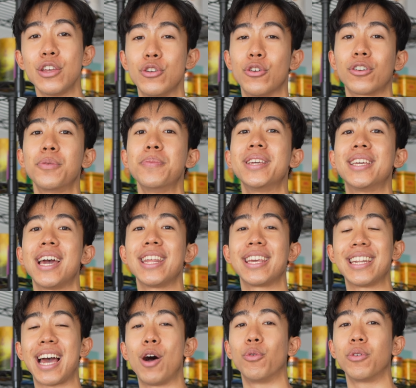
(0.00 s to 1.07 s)
you're gonna be
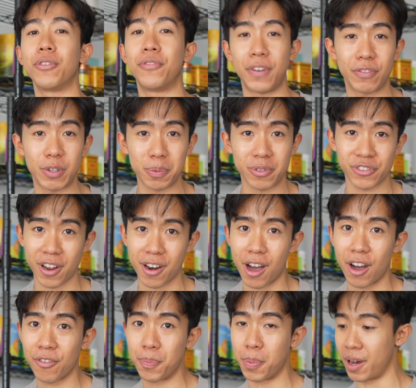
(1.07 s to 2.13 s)
getting not only 50%
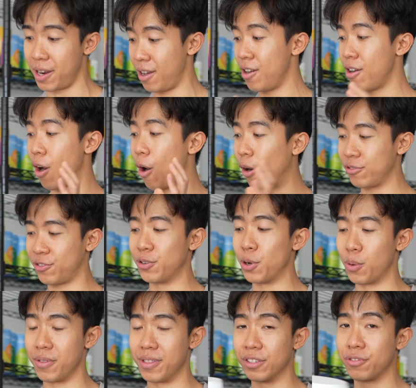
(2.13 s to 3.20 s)
off, but
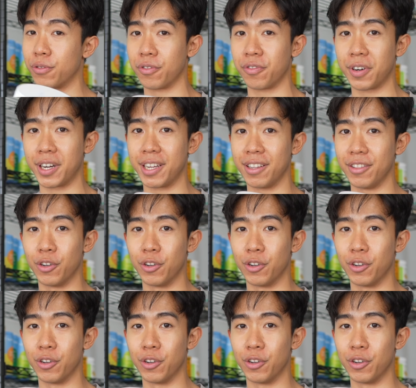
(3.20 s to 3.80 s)
also this for free.